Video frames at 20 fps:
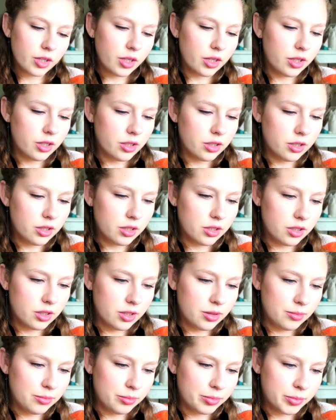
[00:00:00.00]

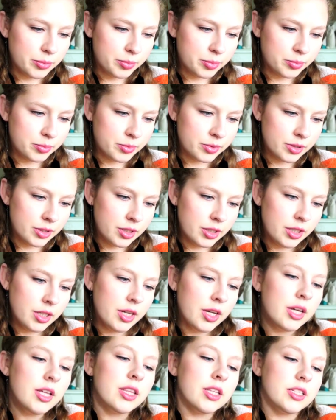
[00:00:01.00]
Um,
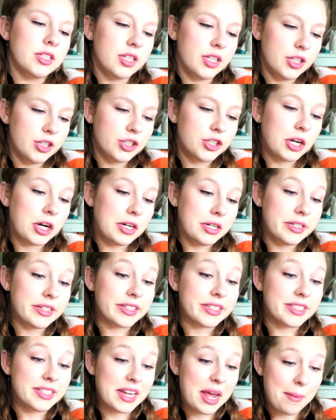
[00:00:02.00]
the
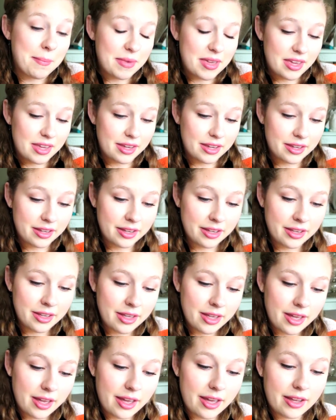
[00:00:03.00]
t-shirt Demi.
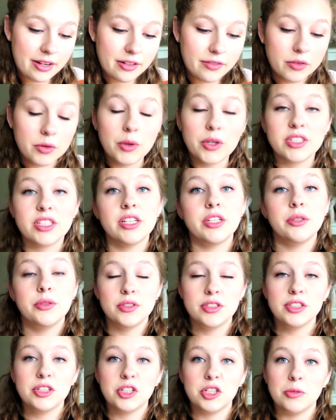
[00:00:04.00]
And of course I used
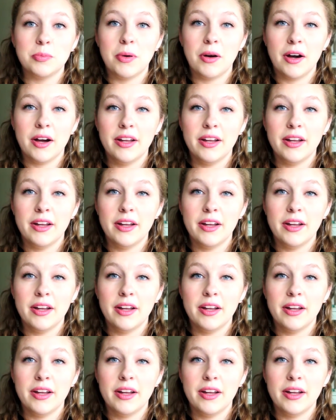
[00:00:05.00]
a coupon.